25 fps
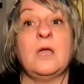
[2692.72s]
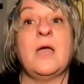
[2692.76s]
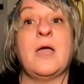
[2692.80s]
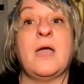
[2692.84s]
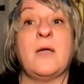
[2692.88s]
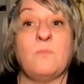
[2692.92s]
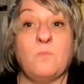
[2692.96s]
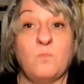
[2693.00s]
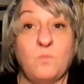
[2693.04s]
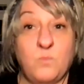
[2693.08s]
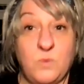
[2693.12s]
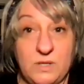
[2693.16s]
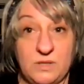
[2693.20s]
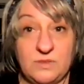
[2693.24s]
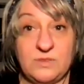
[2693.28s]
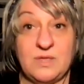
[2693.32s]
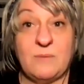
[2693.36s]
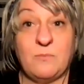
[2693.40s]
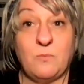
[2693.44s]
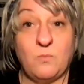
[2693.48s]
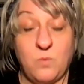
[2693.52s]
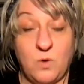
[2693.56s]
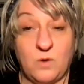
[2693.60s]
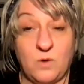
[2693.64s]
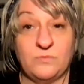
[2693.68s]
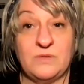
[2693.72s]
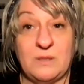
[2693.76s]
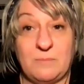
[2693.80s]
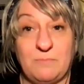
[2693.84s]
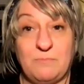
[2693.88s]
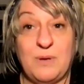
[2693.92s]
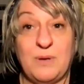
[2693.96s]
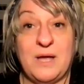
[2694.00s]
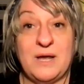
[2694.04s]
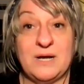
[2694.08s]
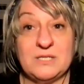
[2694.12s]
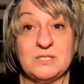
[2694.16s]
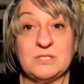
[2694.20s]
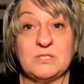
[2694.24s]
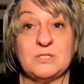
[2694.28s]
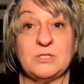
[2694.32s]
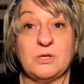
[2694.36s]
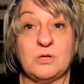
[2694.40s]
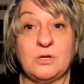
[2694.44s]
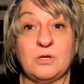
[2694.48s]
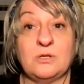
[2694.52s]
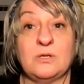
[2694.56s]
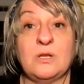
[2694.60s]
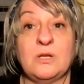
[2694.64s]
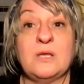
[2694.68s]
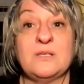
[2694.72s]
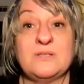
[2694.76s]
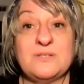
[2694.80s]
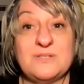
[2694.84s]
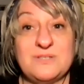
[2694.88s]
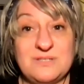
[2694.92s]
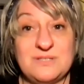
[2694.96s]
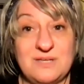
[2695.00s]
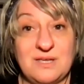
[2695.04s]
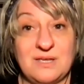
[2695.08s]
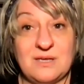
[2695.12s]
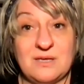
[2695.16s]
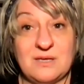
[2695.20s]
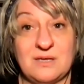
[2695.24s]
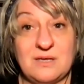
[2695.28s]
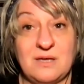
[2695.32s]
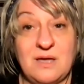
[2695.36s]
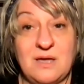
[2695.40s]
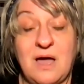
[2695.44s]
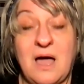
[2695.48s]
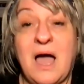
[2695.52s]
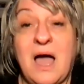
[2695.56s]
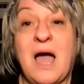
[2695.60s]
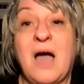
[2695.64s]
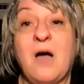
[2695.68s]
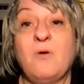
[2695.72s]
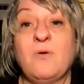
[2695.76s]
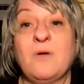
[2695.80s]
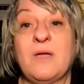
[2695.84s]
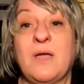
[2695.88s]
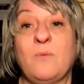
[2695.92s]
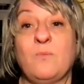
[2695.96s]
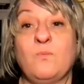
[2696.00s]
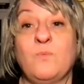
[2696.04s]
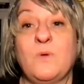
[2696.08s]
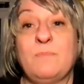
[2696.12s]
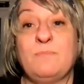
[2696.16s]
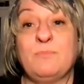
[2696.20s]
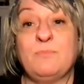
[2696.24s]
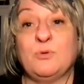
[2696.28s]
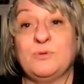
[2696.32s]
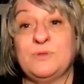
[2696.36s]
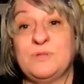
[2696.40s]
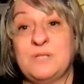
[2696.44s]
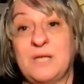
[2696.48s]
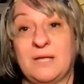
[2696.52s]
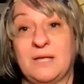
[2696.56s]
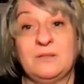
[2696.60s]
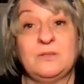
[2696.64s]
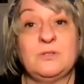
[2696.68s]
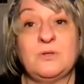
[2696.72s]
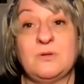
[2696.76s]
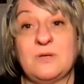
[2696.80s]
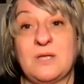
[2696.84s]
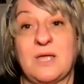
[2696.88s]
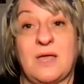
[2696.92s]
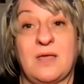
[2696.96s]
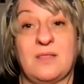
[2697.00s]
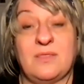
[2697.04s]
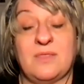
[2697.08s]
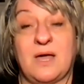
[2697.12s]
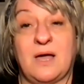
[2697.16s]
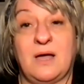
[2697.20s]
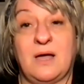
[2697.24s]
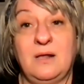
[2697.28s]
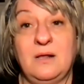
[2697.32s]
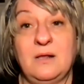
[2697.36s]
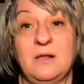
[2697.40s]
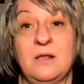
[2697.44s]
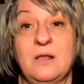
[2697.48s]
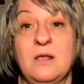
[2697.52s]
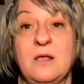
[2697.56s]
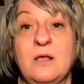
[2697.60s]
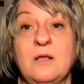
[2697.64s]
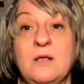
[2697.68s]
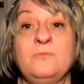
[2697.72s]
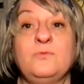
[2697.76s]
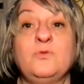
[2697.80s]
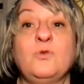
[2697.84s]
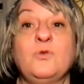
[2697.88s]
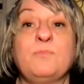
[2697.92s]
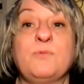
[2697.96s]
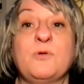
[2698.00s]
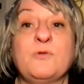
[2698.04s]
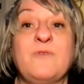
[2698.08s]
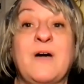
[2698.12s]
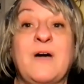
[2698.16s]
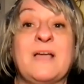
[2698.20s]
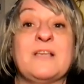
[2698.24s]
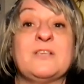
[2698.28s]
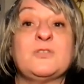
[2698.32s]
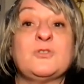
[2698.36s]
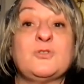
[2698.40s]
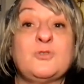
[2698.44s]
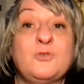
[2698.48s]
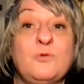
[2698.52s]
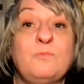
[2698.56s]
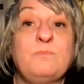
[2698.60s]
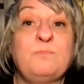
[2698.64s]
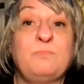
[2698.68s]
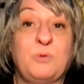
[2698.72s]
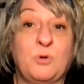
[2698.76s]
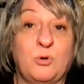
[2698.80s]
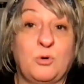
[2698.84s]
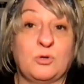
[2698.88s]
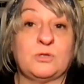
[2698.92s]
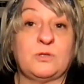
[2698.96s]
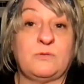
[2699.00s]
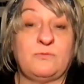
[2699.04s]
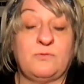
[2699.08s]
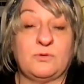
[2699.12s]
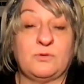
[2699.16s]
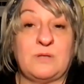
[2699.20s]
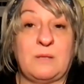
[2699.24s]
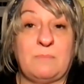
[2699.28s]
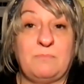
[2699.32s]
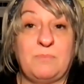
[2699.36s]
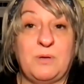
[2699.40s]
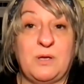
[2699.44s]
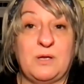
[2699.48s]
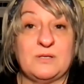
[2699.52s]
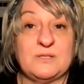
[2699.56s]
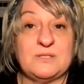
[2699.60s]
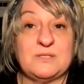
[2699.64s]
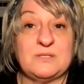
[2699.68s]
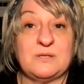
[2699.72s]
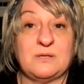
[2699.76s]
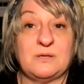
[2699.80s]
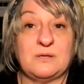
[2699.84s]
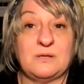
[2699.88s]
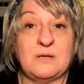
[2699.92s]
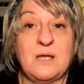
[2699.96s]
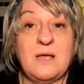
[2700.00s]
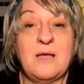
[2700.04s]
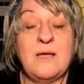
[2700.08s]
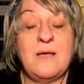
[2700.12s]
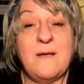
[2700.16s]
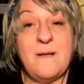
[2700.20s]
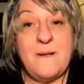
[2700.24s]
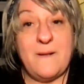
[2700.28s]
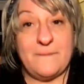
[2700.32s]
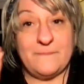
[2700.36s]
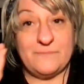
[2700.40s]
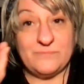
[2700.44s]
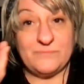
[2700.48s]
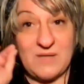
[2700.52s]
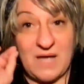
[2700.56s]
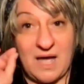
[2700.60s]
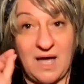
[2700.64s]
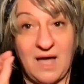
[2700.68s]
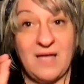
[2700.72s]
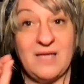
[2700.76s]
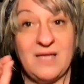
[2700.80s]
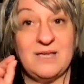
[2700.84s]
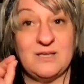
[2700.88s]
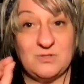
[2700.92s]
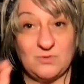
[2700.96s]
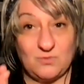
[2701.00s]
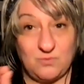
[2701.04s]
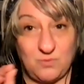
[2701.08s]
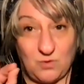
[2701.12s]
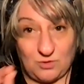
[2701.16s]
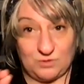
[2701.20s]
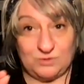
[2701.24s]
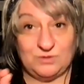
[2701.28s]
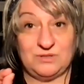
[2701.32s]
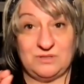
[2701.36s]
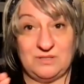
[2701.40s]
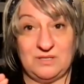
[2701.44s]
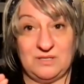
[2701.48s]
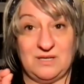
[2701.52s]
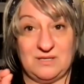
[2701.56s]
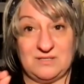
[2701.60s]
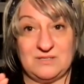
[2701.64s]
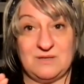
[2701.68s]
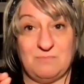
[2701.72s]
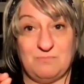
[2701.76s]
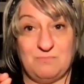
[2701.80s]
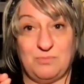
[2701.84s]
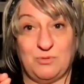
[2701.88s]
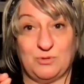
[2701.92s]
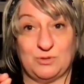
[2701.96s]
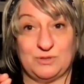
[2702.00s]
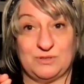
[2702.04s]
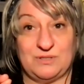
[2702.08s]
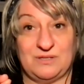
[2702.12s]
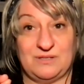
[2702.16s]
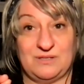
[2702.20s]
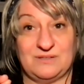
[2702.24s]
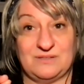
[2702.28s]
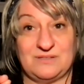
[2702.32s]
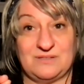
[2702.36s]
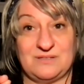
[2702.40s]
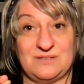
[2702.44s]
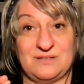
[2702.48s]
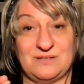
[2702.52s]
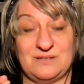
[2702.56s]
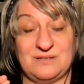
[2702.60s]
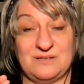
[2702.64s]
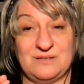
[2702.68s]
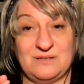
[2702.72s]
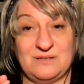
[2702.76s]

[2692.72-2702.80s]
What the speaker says: and with what the person seek, how can we put that together to provide support for the person? And that is what is important,